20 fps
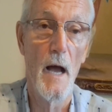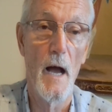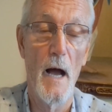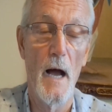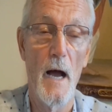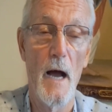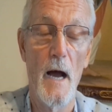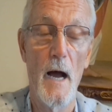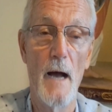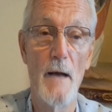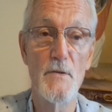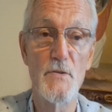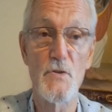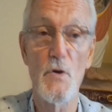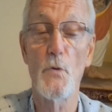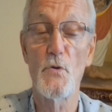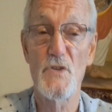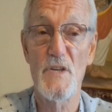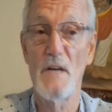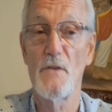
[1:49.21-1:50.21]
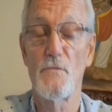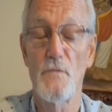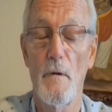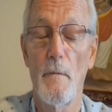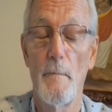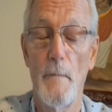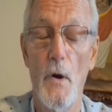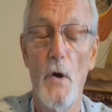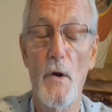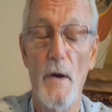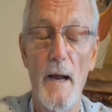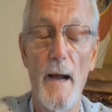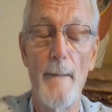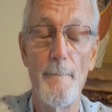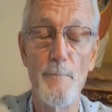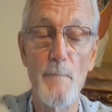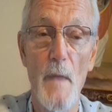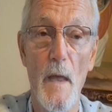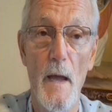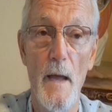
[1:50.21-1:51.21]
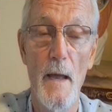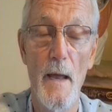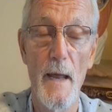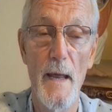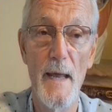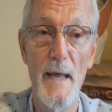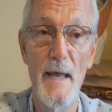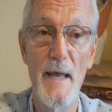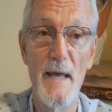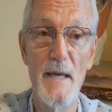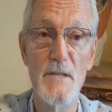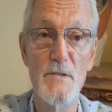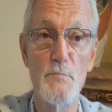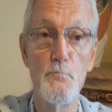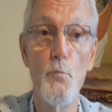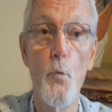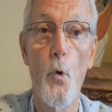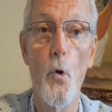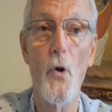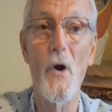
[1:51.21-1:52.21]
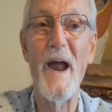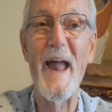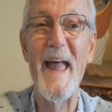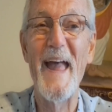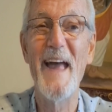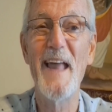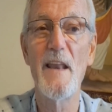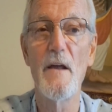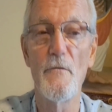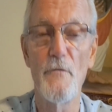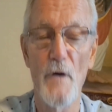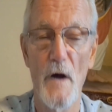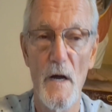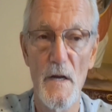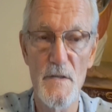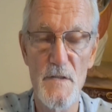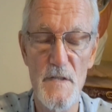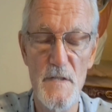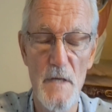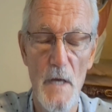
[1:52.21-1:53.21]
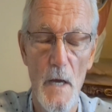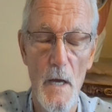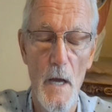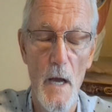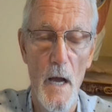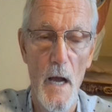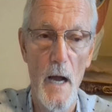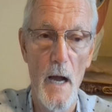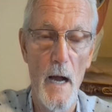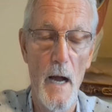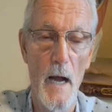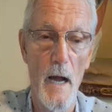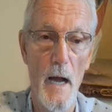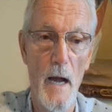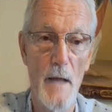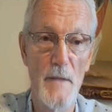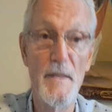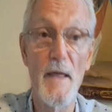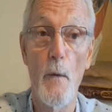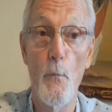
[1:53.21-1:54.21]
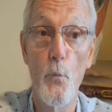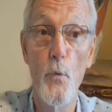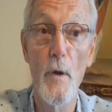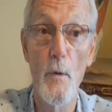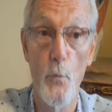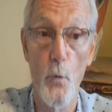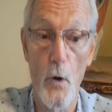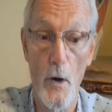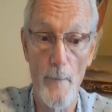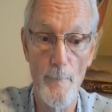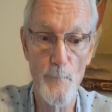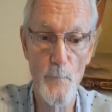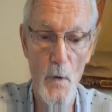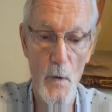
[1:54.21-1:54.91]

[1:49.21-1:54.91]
So Central America is more ahead of us than we were.